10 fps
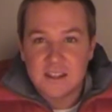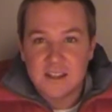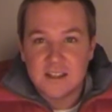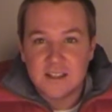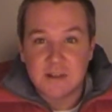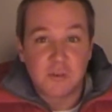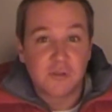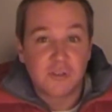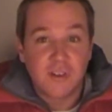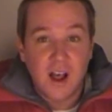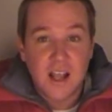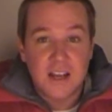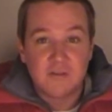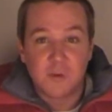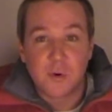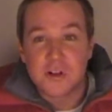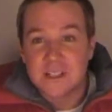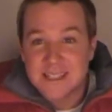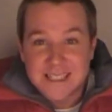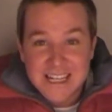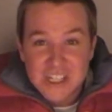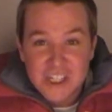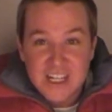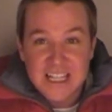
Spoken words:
the level for fun and for personalization